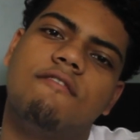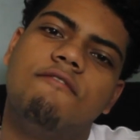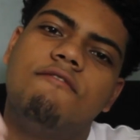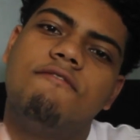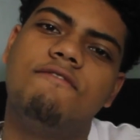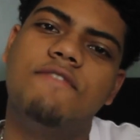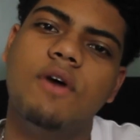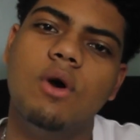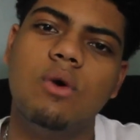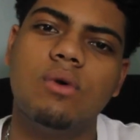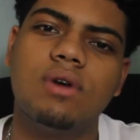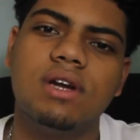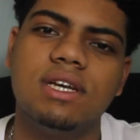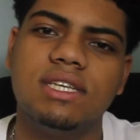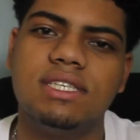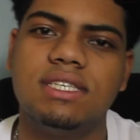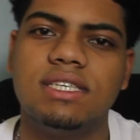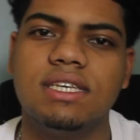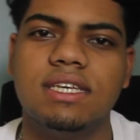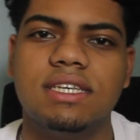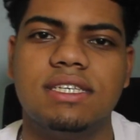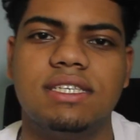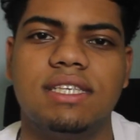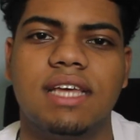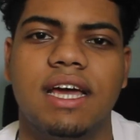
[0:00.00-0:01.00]

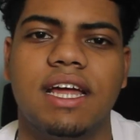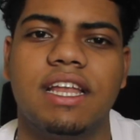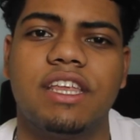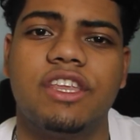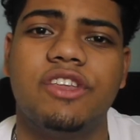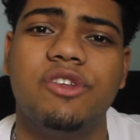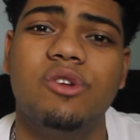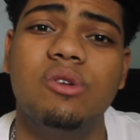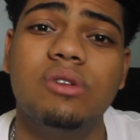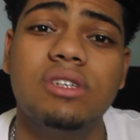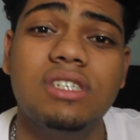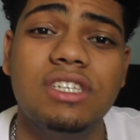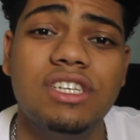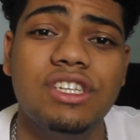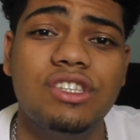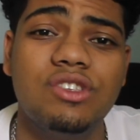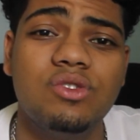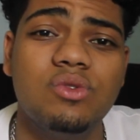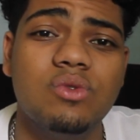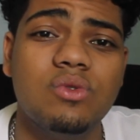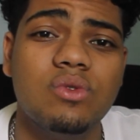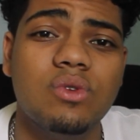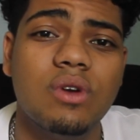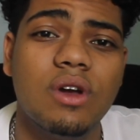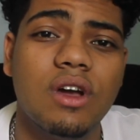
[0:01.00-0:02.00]
focus is that you just need
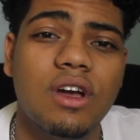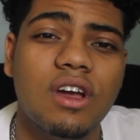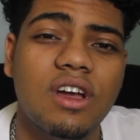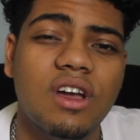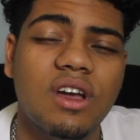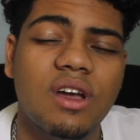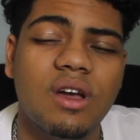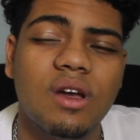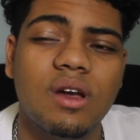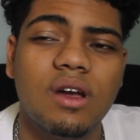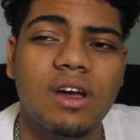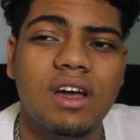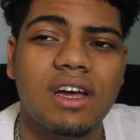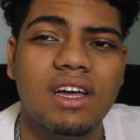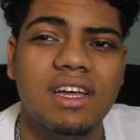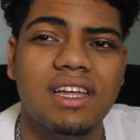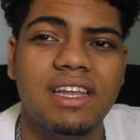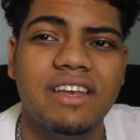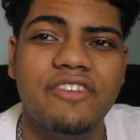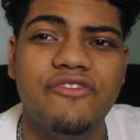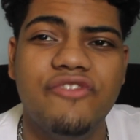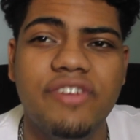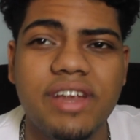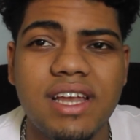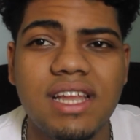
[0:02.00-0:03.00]
to
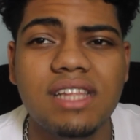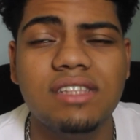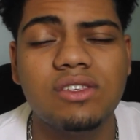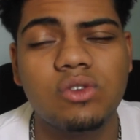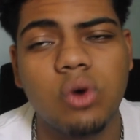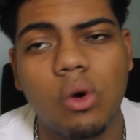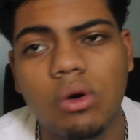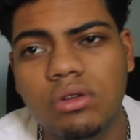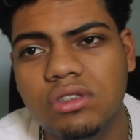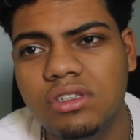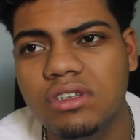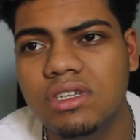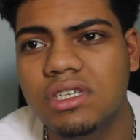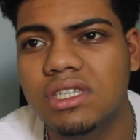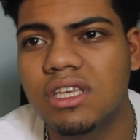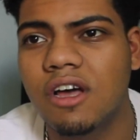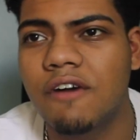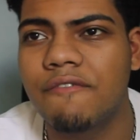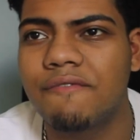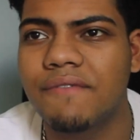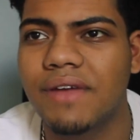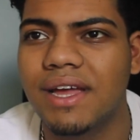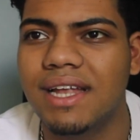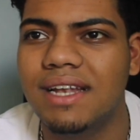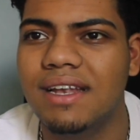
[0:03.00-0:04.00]
really talk to
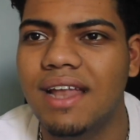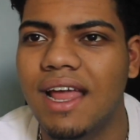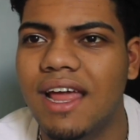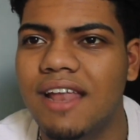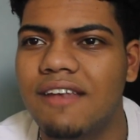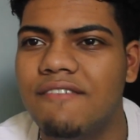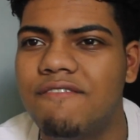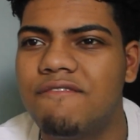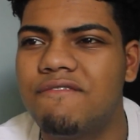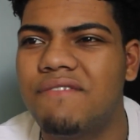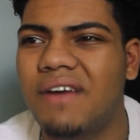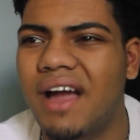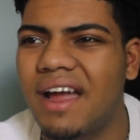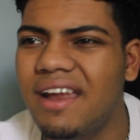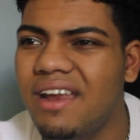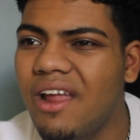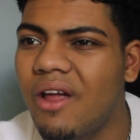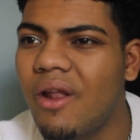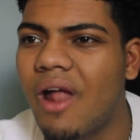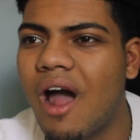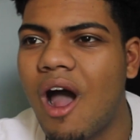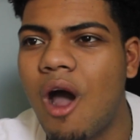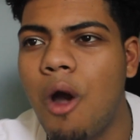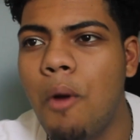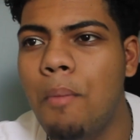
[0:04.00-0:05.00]
yourself and find
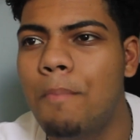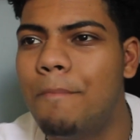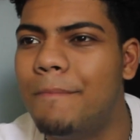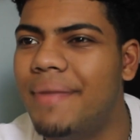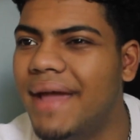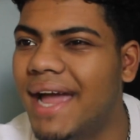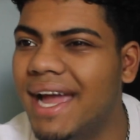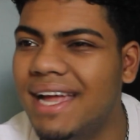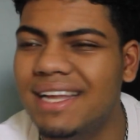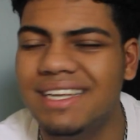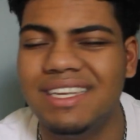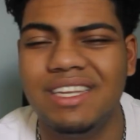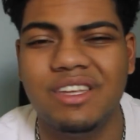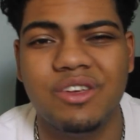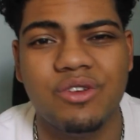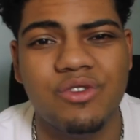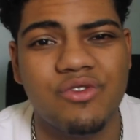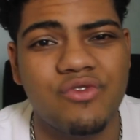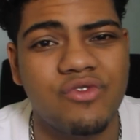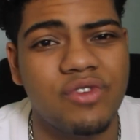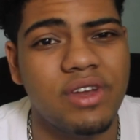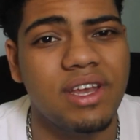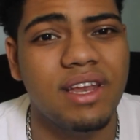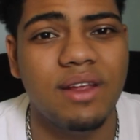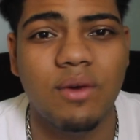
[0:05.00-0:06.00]
out how badly you
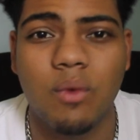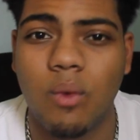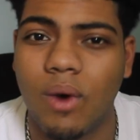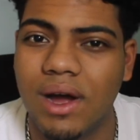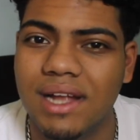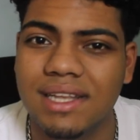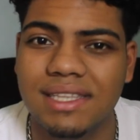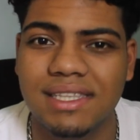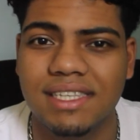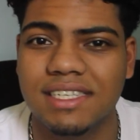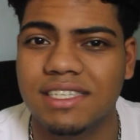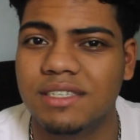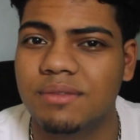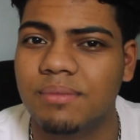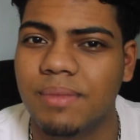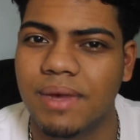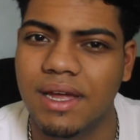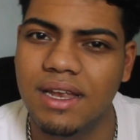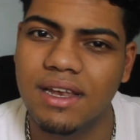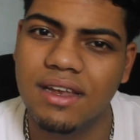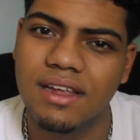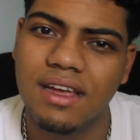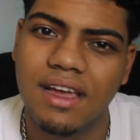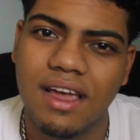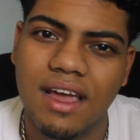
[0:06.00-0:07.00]
really want this,
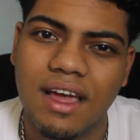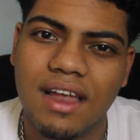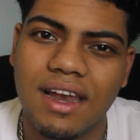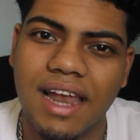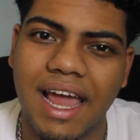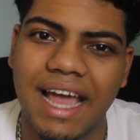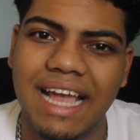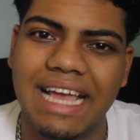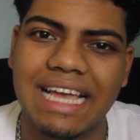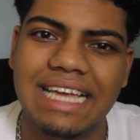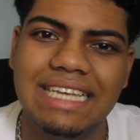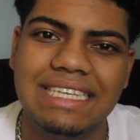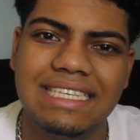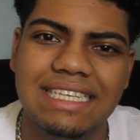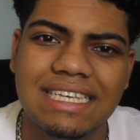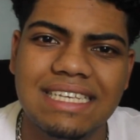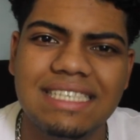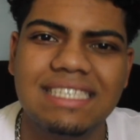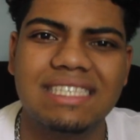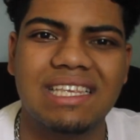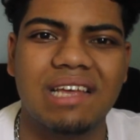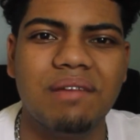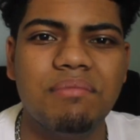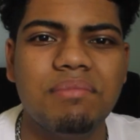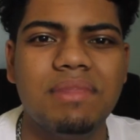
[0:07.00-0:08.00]
man. Like, is this
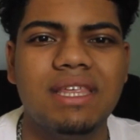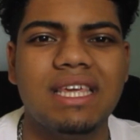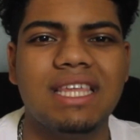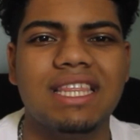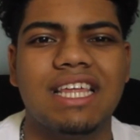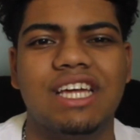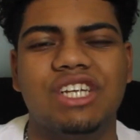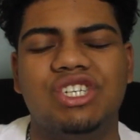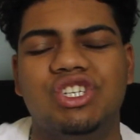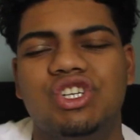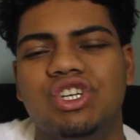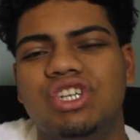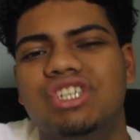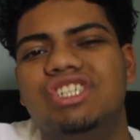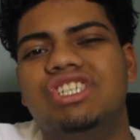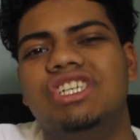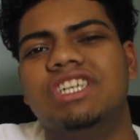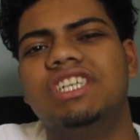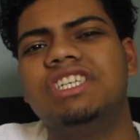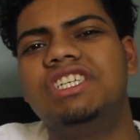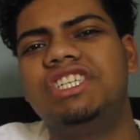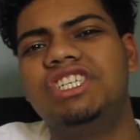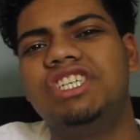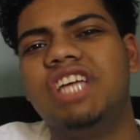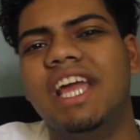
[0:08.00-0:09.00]
something that you're
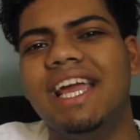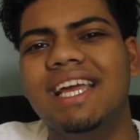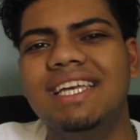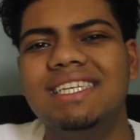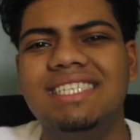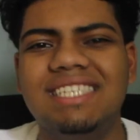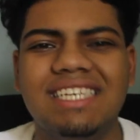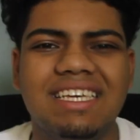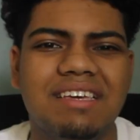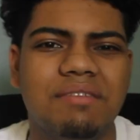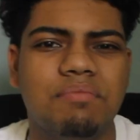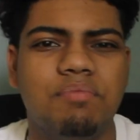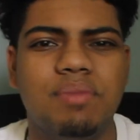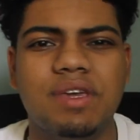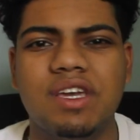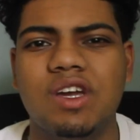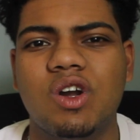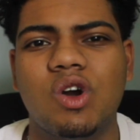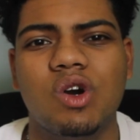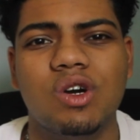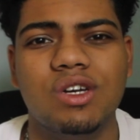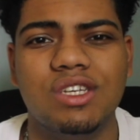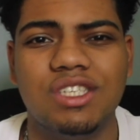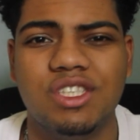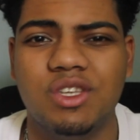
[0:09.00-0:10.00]
just chasing
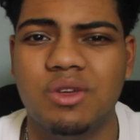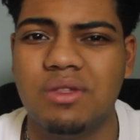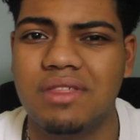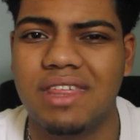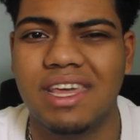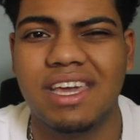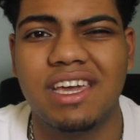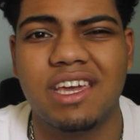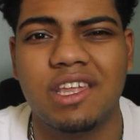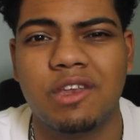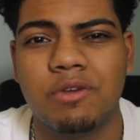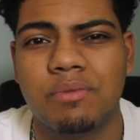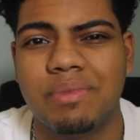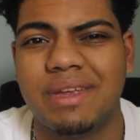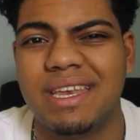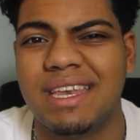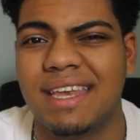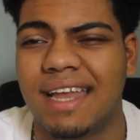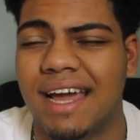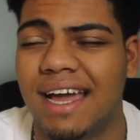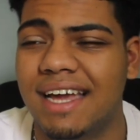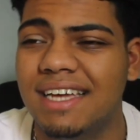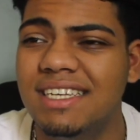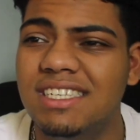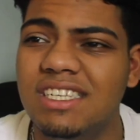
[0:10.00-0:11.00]
because you think it'll be
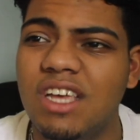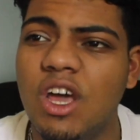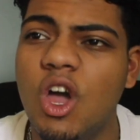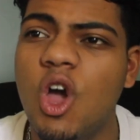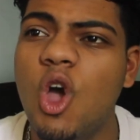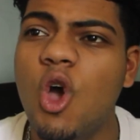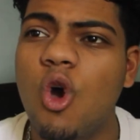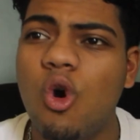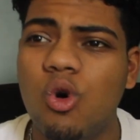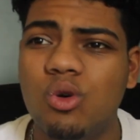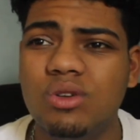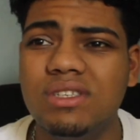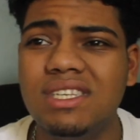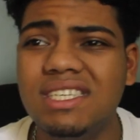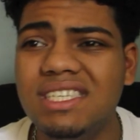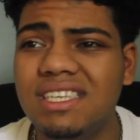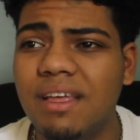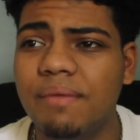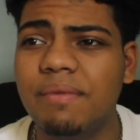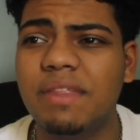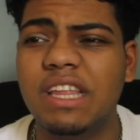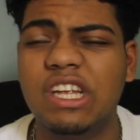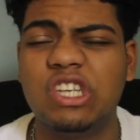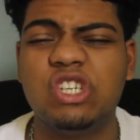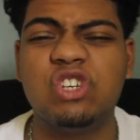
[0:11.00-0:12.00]
nice? Or is this
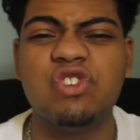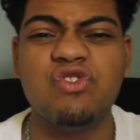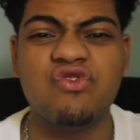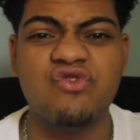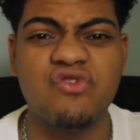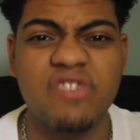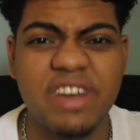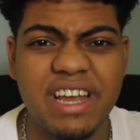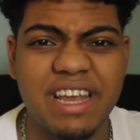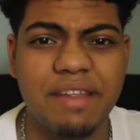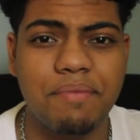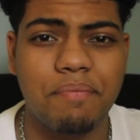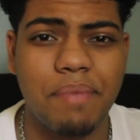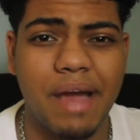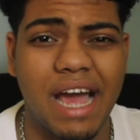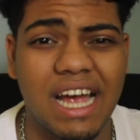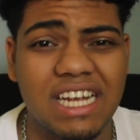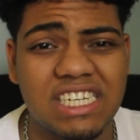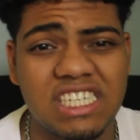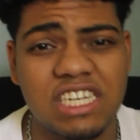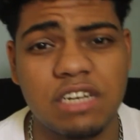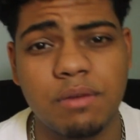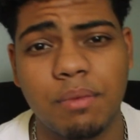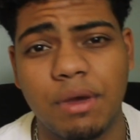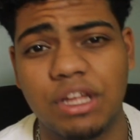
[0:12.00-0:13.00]
something that you're really
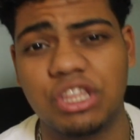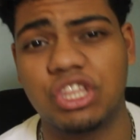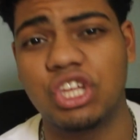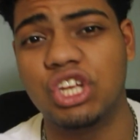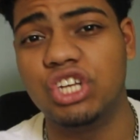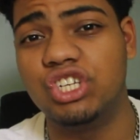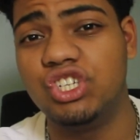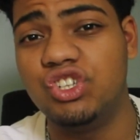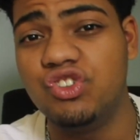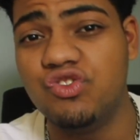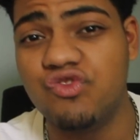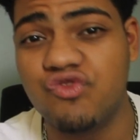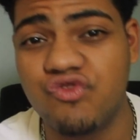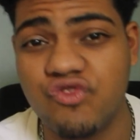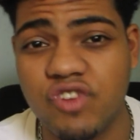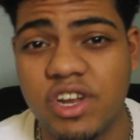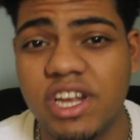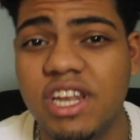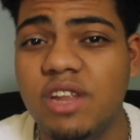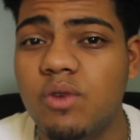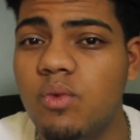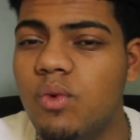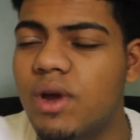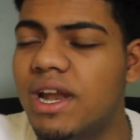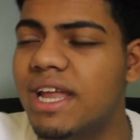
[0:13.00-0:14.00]
passionate about, that you
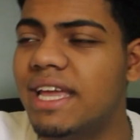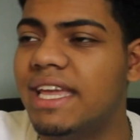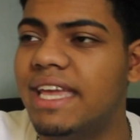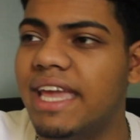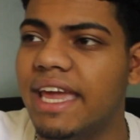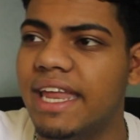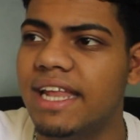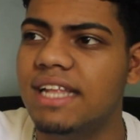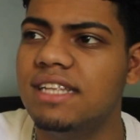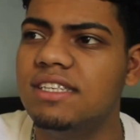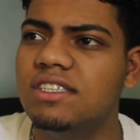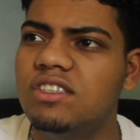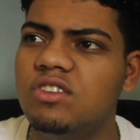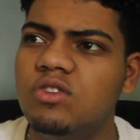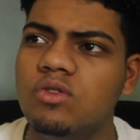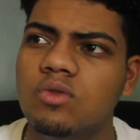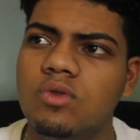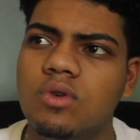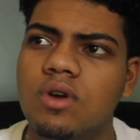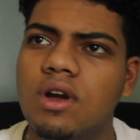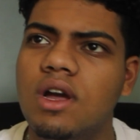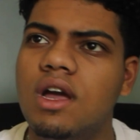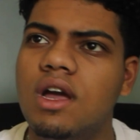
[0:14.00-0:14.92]
really want to get into?